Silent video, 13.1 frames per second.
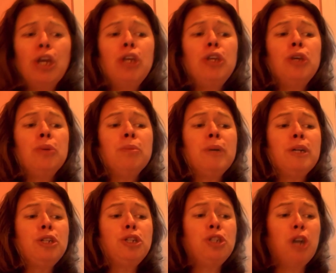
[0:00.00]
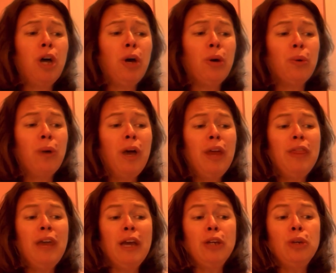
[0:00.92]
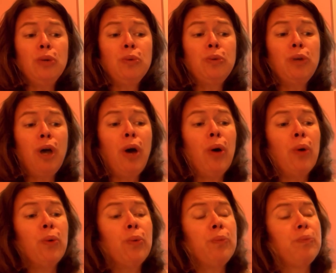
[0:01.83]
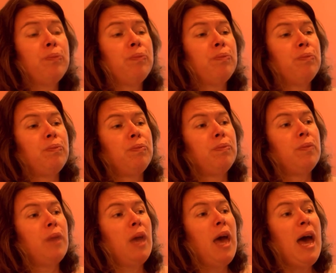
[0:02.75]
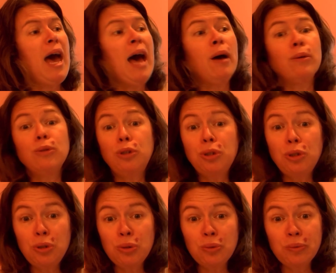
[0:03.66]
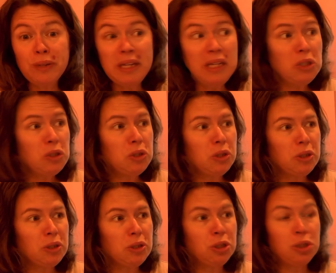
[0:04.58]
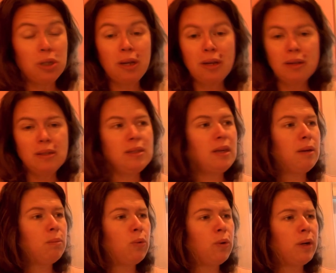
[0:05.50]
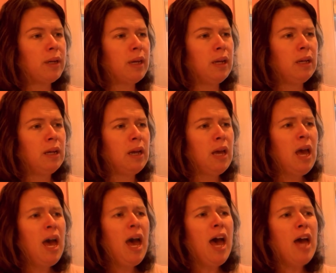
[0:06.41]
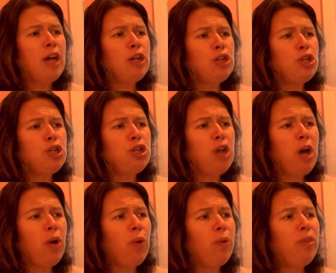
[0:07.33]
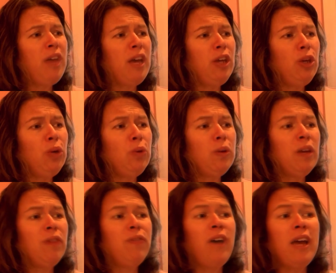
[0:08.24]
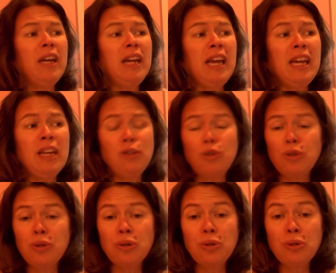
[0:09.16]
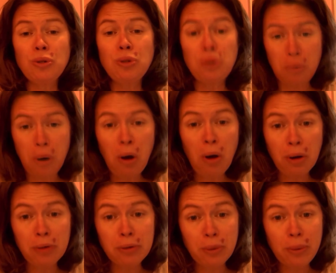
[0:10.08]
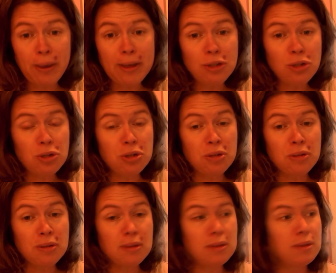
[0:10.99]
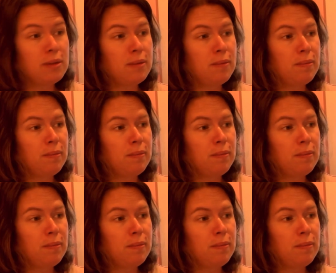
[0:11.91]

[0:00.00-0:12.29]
You must show that you know how to do research, said Morgan, and show that you can find answers to hard questions.